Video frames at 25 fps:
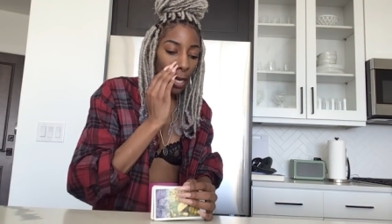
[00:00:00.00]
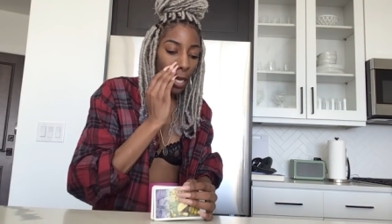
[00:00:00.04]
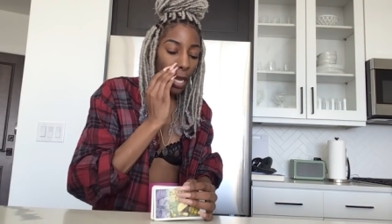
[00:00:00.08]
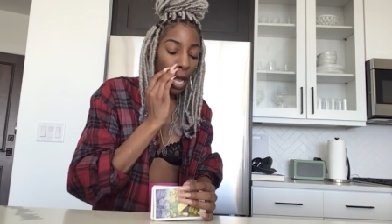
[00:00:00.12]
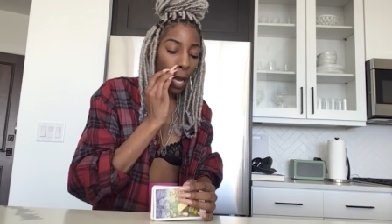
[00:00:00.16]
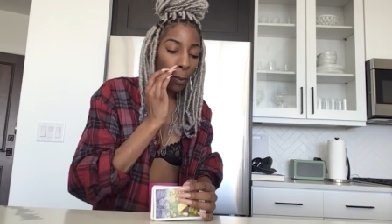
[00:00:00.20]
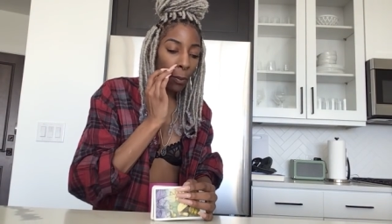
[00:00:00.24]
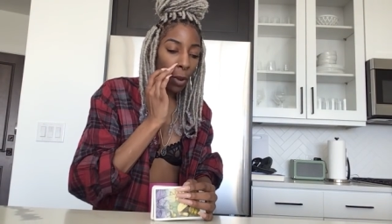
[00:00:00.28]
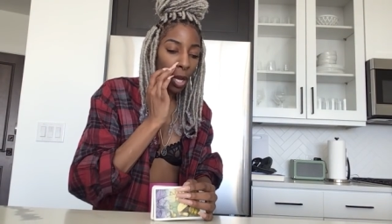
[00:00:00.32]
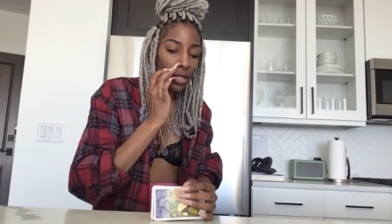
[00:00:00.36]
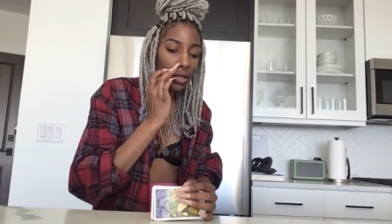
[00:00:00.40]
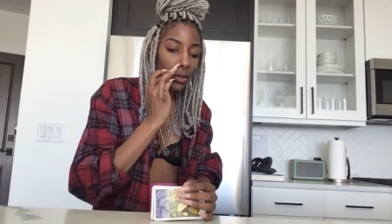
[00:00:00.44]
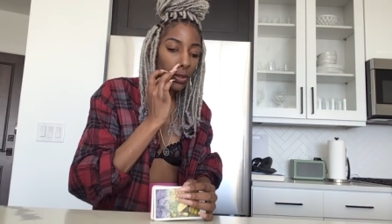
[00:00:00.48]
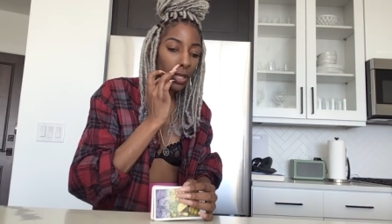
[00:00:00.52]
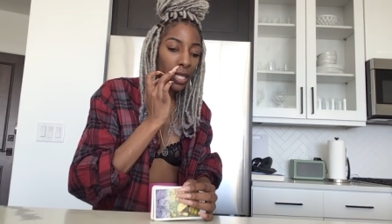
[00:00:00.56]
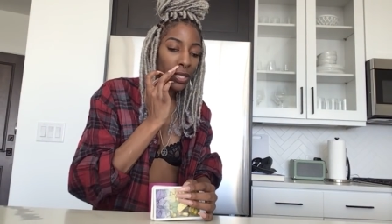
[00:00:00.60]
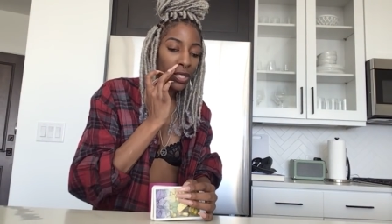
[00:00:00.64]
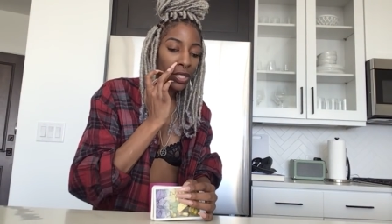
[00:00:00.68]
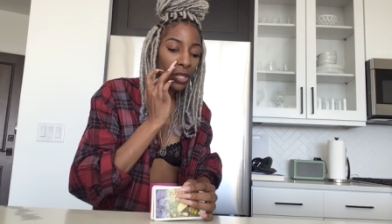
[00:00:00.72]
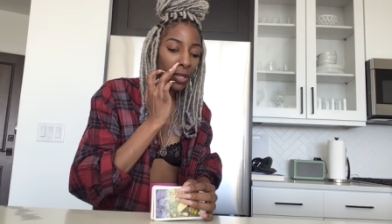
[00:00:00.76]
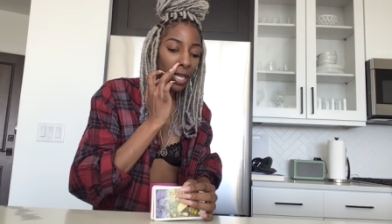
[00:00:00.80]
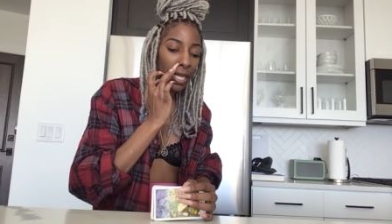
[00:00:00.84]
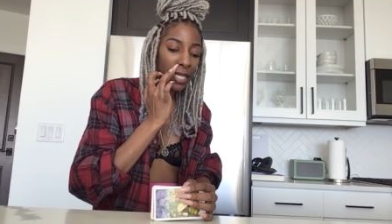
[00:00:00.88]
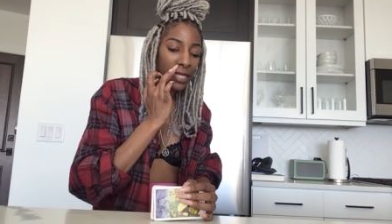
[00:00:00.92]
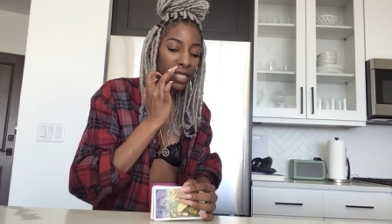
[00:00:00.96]
I'm also getting
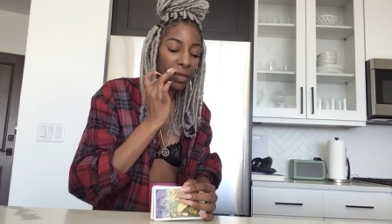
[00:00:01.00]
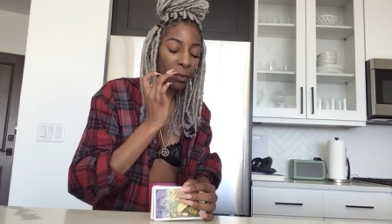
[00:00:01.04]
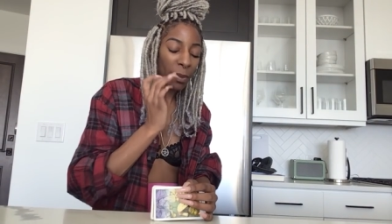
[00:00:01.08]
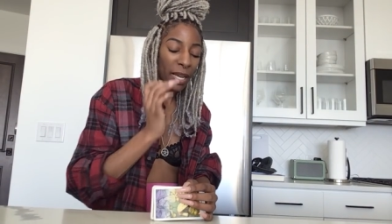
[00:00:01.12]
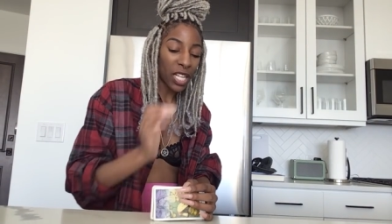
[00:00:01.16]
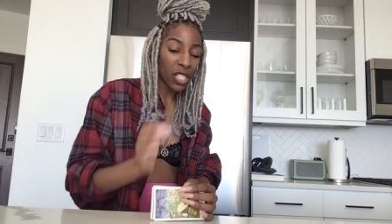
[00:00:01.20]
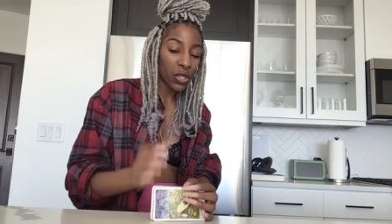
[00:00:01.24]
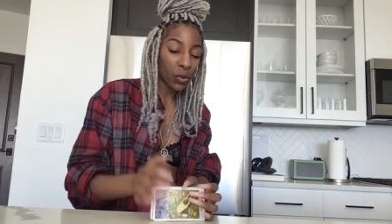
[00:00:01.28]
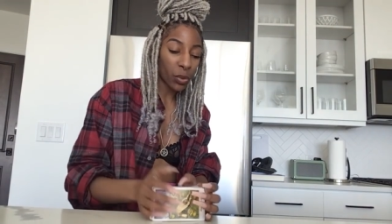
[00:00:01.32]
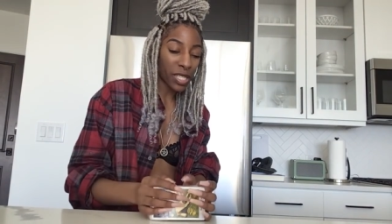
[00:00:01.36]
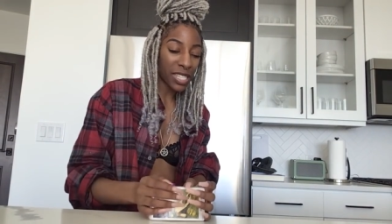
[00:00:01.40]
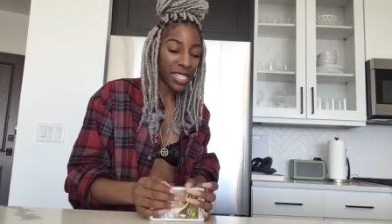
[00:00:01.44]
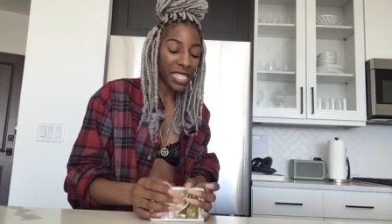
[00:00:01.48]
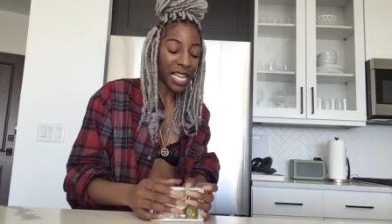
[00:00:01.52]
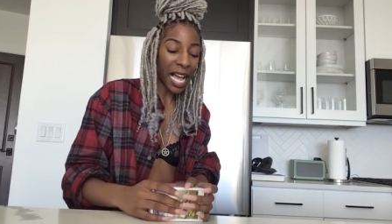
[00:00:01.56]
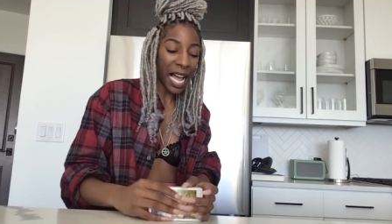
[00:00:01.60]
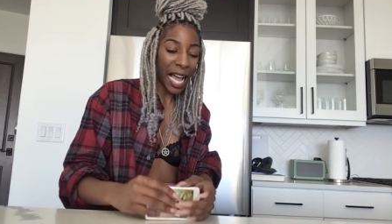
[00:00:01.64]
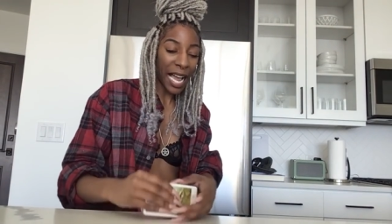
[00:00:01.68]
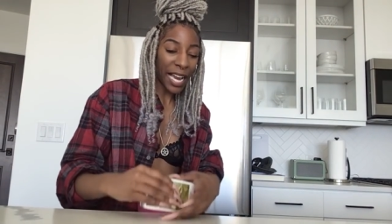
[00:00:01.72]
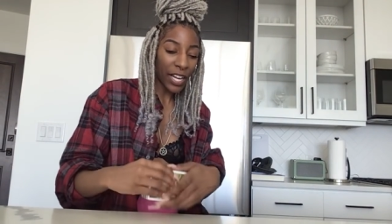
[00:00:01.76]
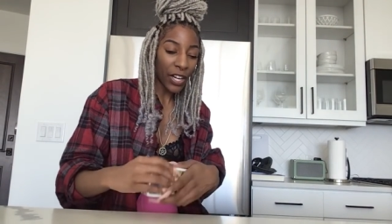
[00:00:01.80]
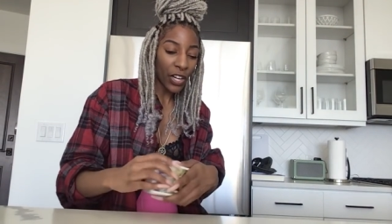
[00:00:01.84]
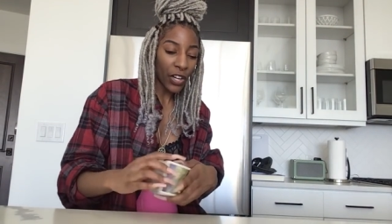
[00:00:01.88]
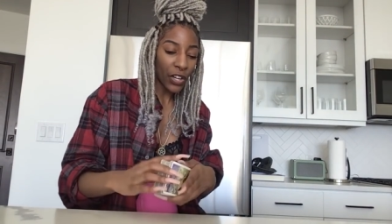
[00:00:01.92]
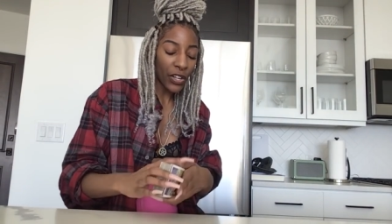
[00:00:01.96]
too like somebody's
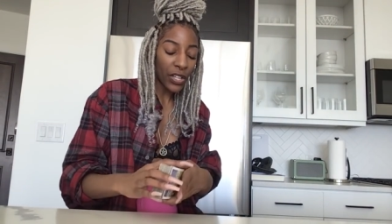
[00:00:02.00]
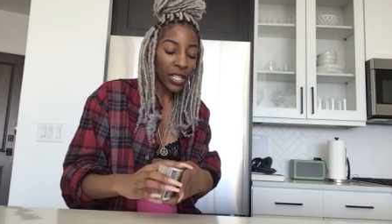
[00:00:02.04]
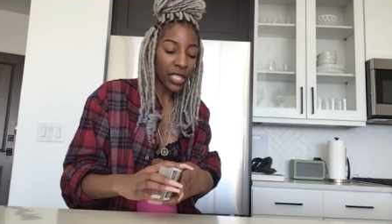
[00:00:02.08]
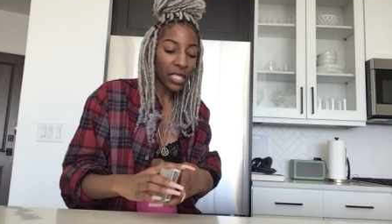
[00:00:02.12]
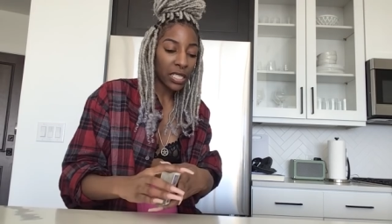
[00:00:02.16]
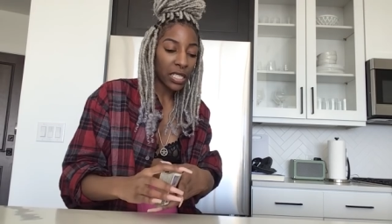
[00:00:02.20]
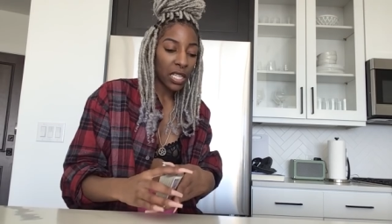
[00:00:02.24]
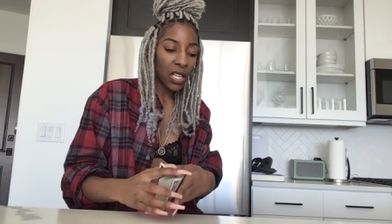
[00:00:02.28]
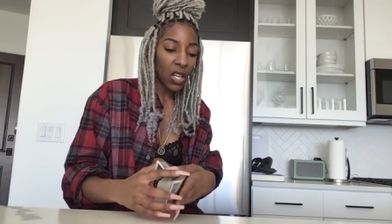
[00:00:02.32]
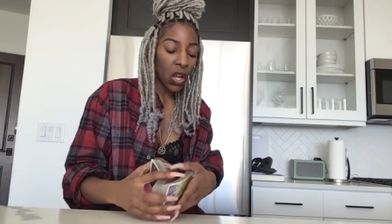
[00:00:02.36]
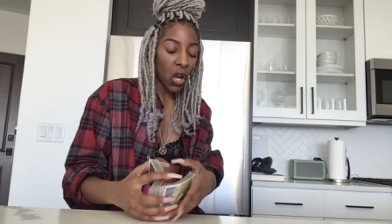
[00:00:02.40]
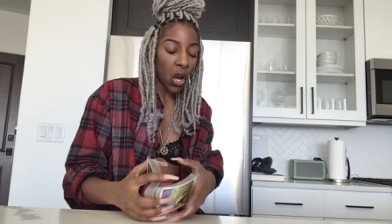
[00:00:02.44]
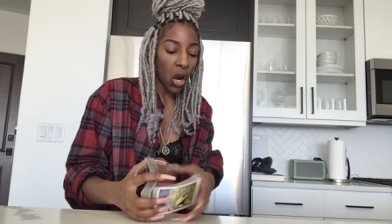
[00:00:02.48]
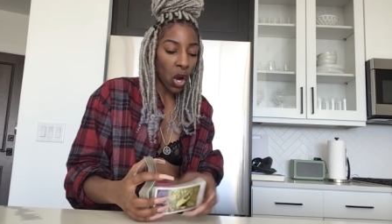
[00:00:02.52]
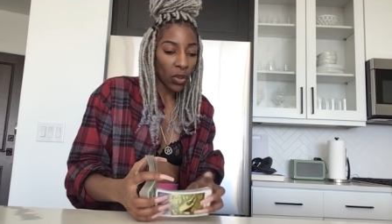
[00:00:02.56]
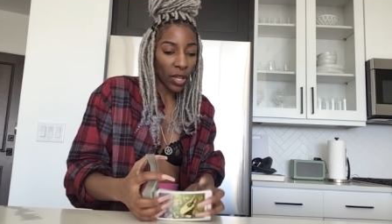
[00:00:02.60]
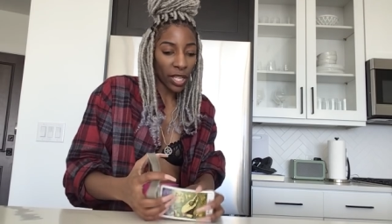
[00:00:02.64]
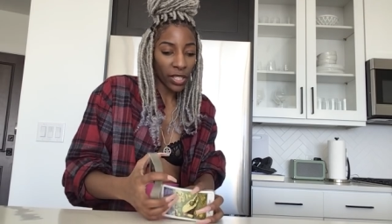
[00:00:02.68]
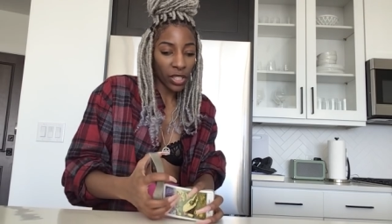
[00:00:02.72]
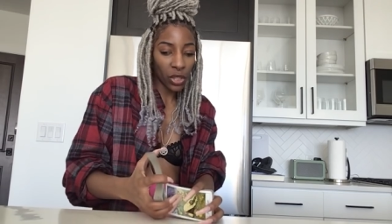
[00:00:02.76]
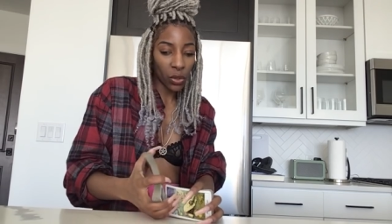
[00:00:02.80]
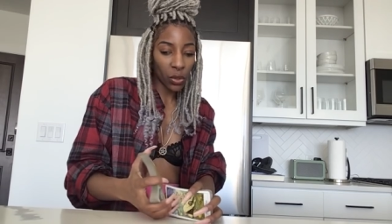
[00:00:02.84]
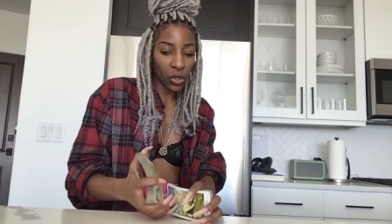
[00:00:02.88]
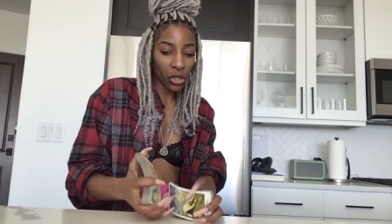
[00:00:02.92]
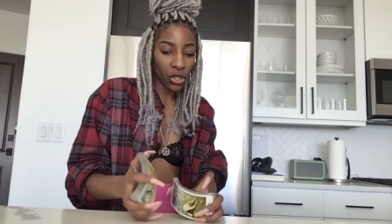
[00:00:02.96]
retired, all they
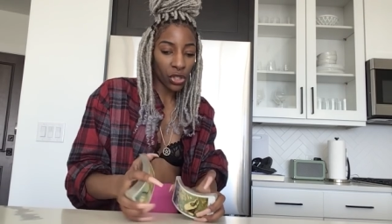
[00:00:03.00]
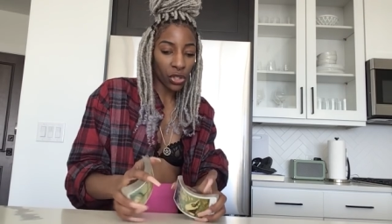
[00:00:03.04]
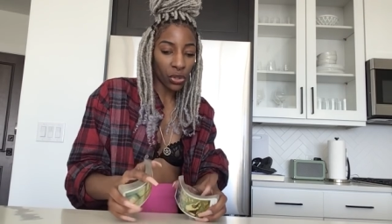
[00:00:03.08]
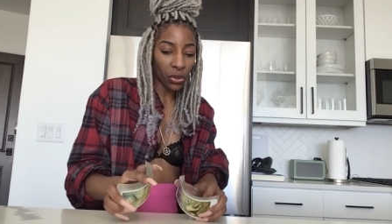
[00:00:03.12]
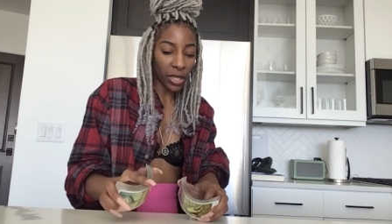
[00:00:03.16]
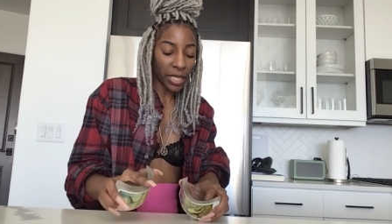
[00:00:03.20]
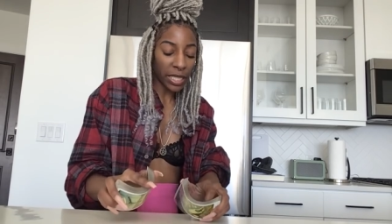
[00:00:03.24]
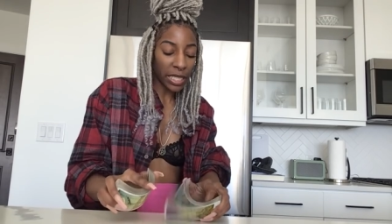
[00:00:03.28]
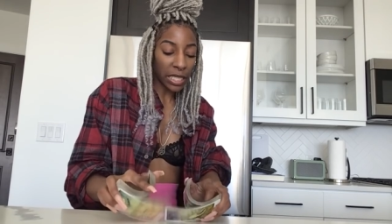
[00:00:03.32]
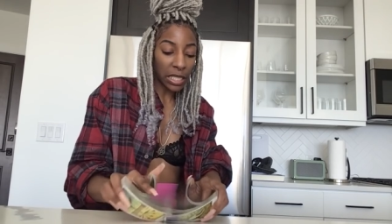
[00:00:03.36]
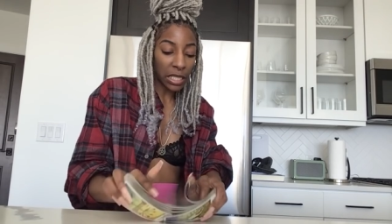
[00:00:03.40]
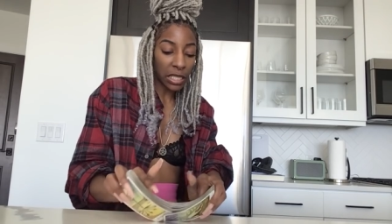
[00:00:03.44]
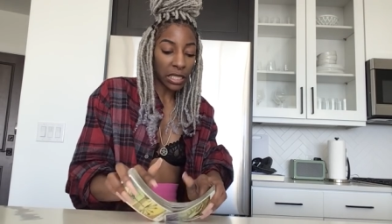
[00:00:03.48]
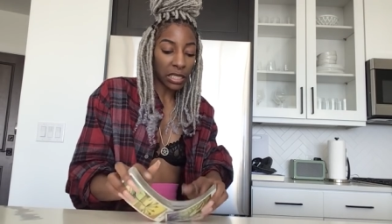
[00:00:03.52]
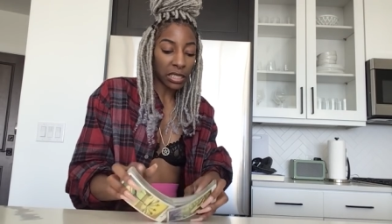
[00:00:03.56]
do is drink.